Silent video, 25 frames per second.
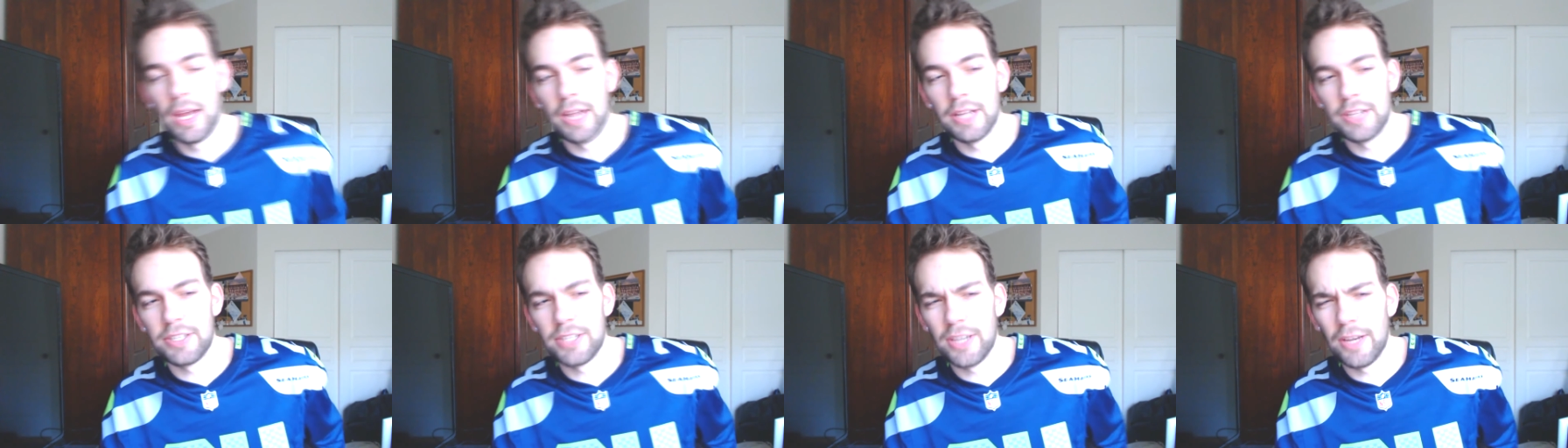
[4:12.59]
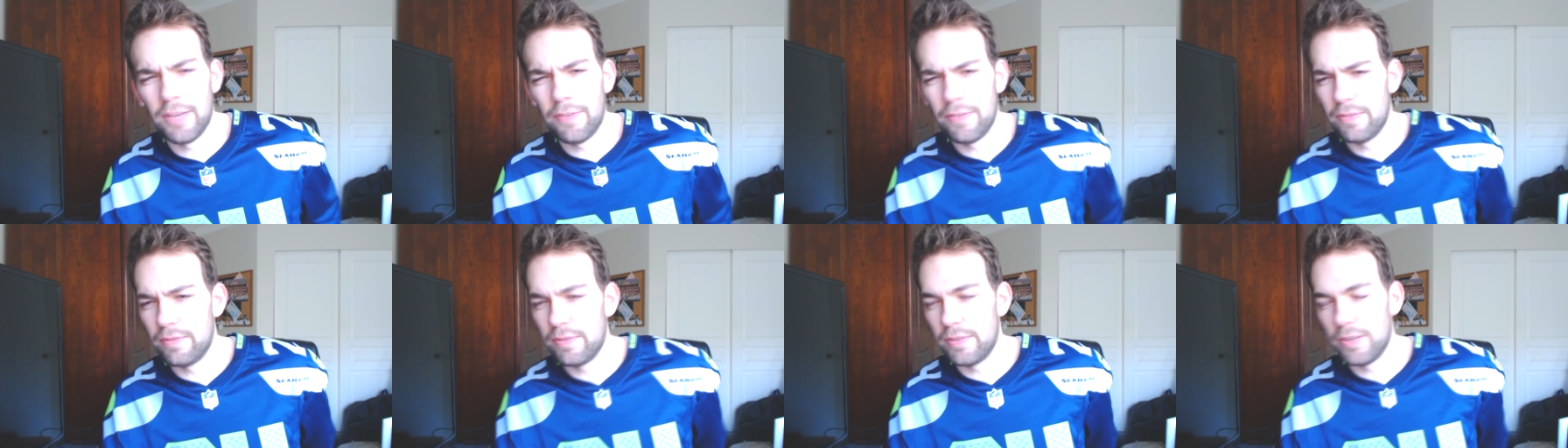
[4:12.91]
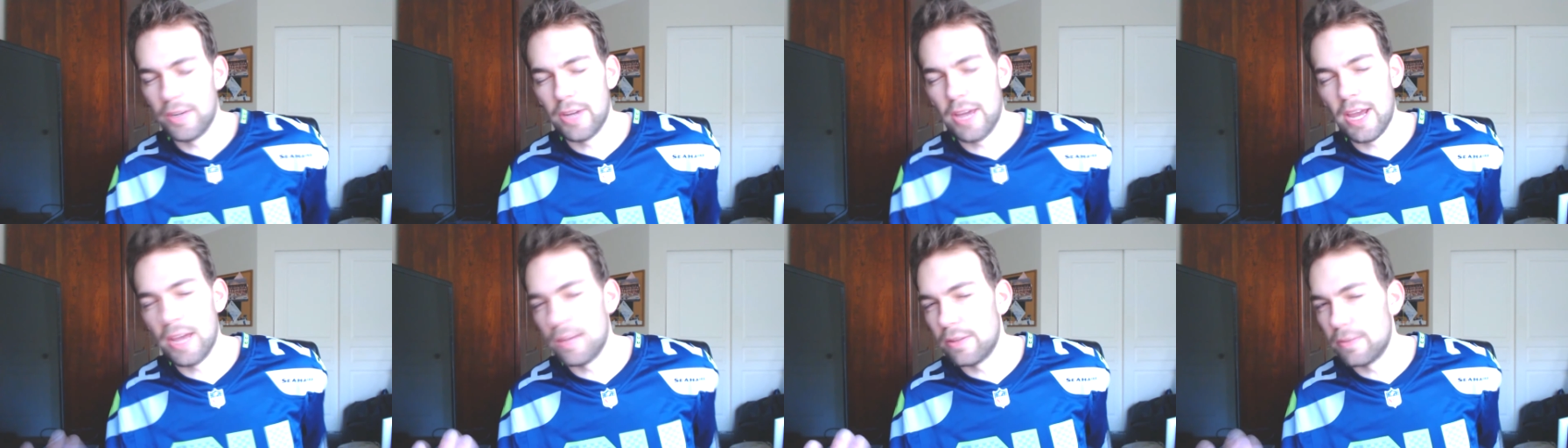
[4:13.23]
and stuff, and
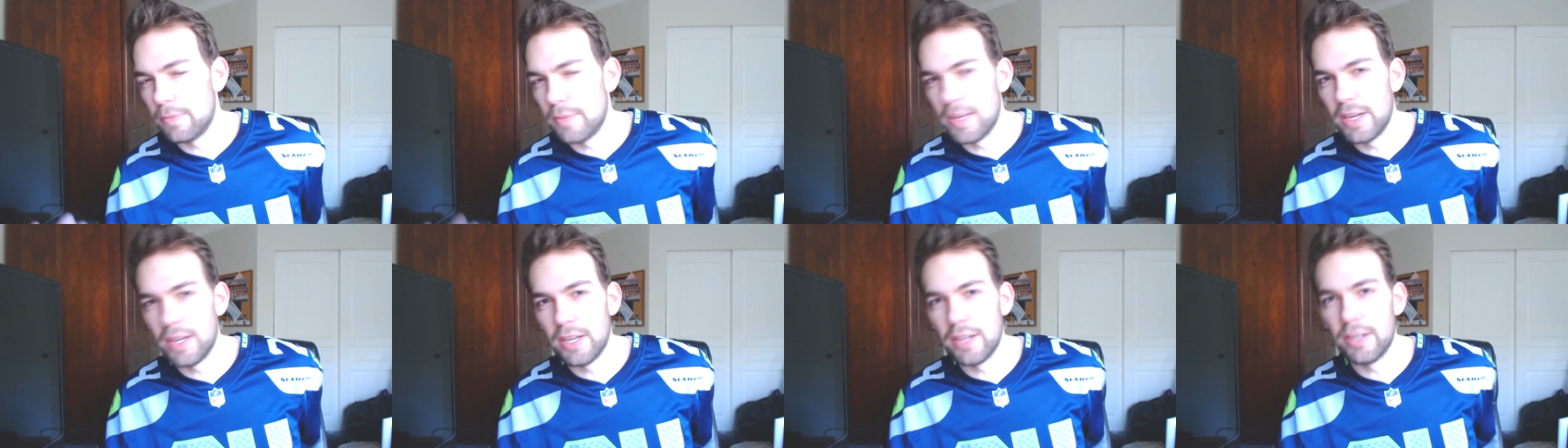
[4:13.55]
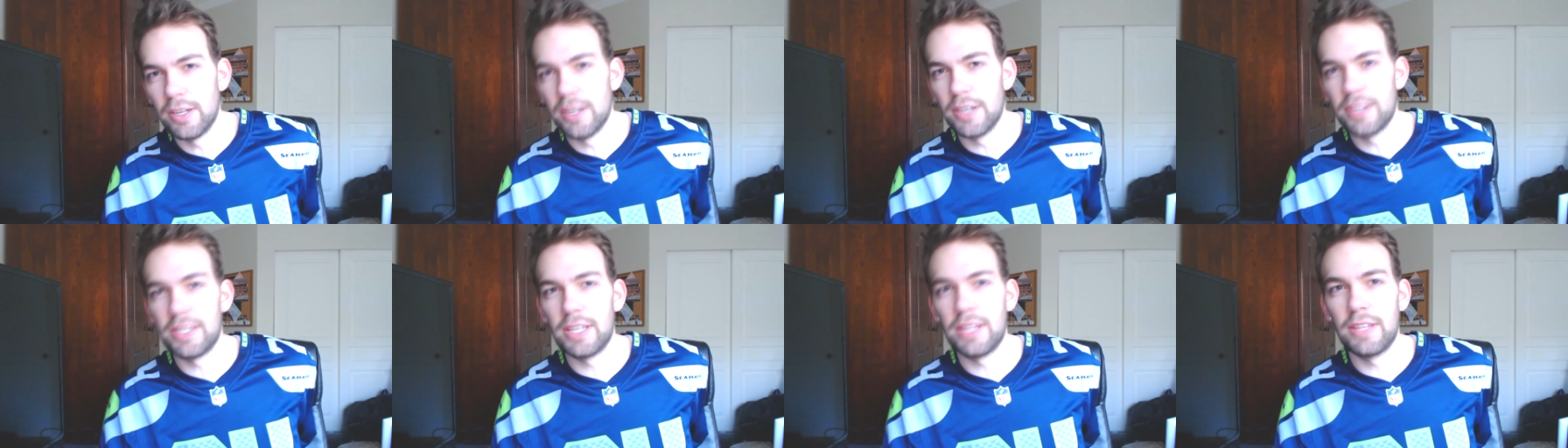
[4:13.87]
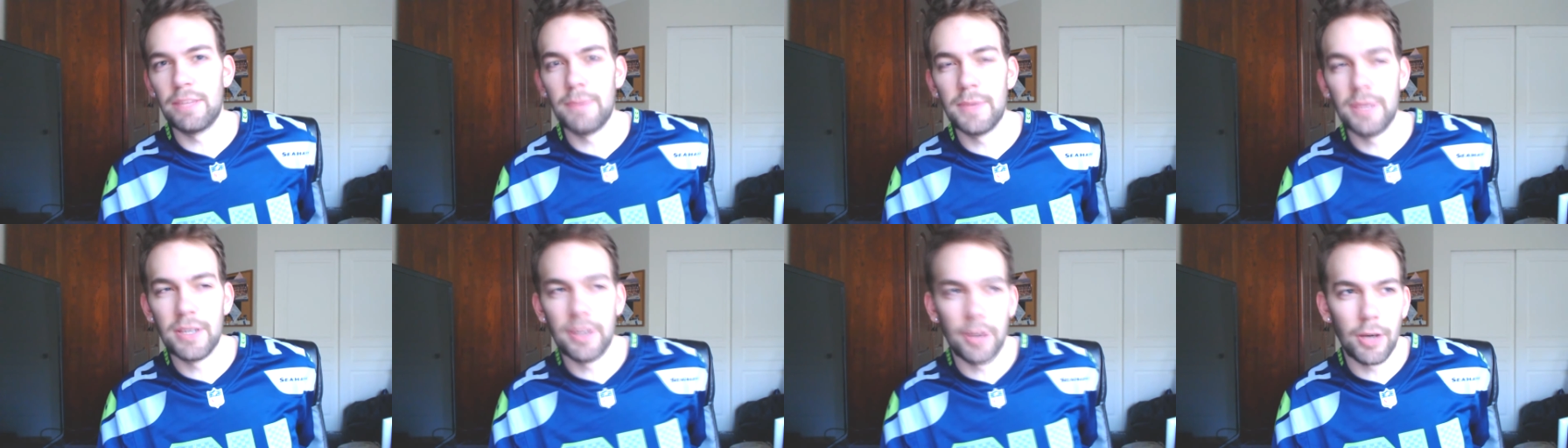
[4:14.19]
hey, the media does that.
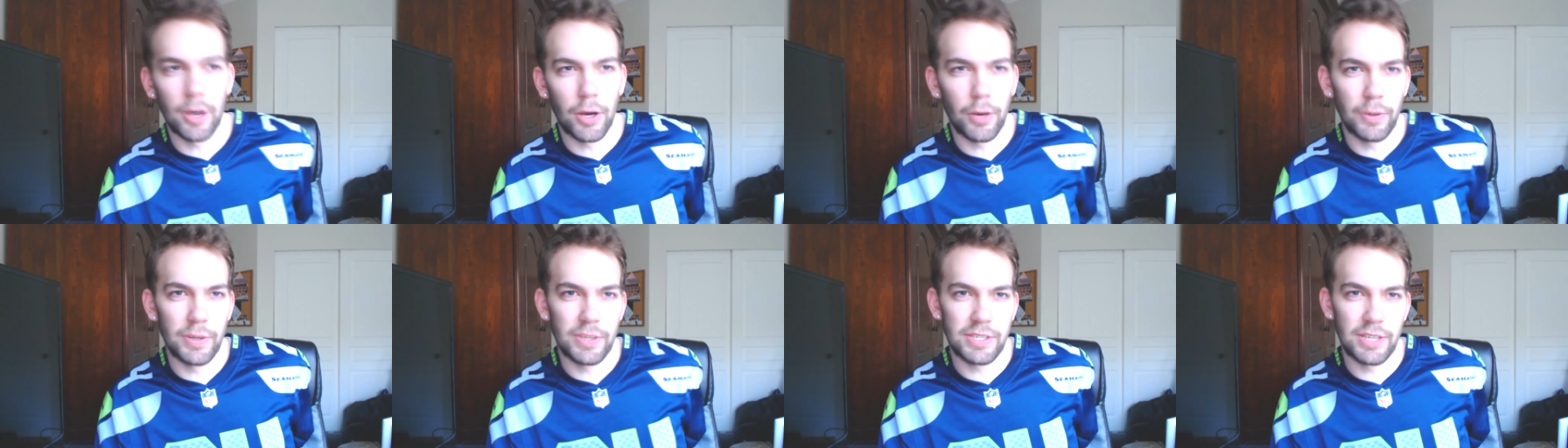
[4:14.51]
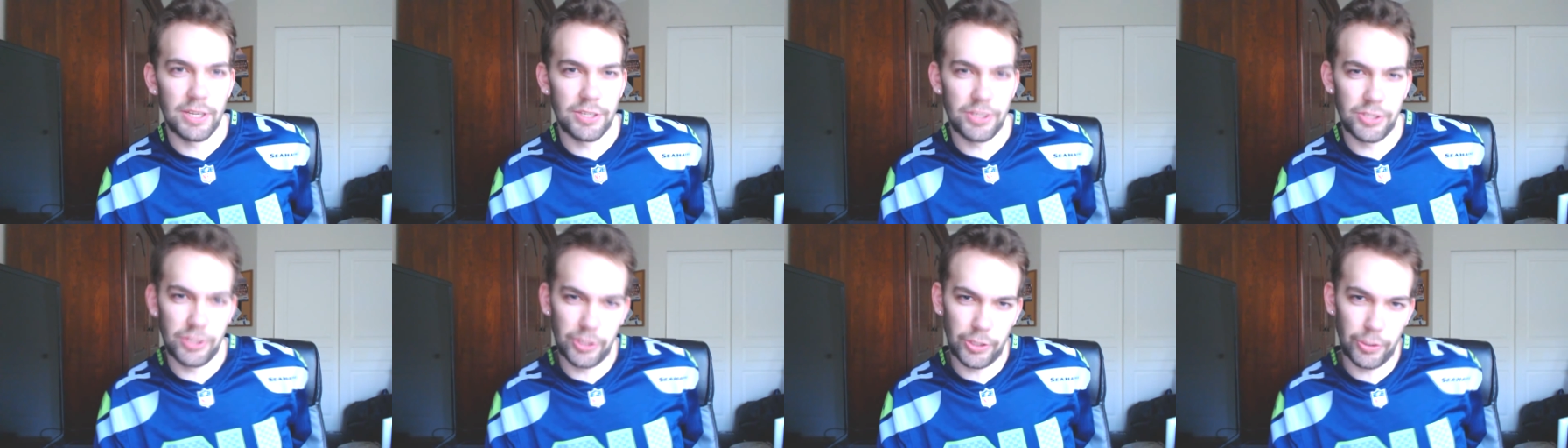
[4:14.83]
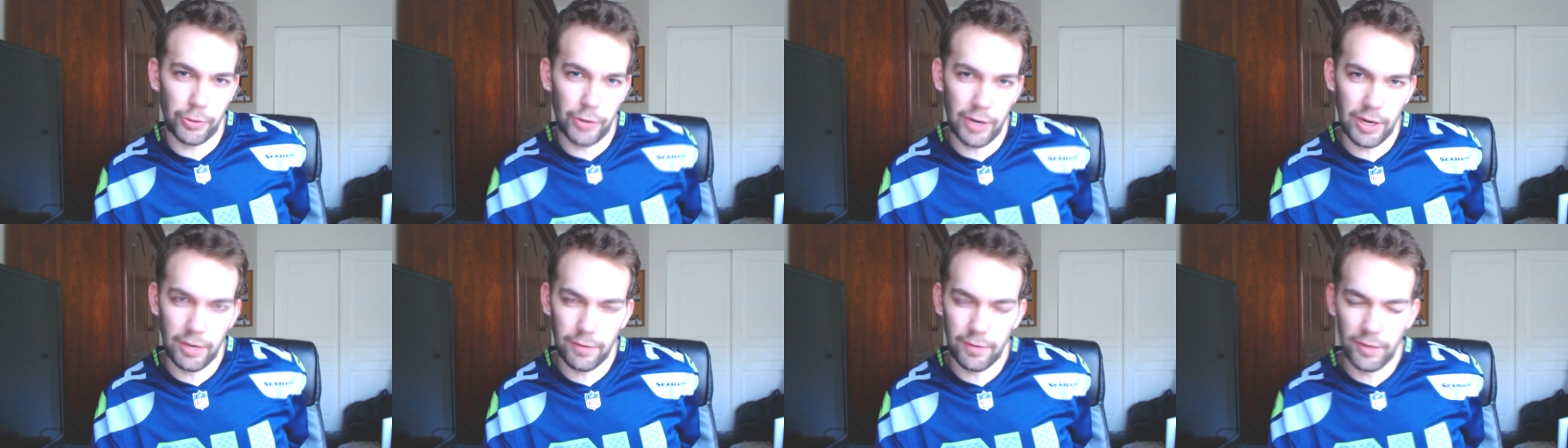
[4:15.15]
The media always has to
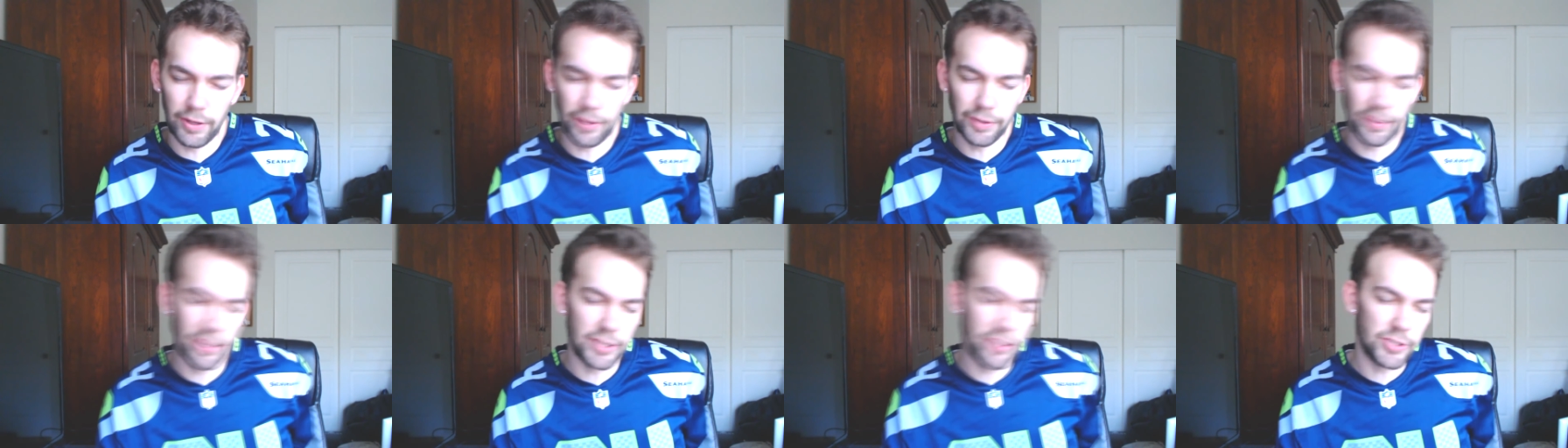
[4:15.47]
create a villain.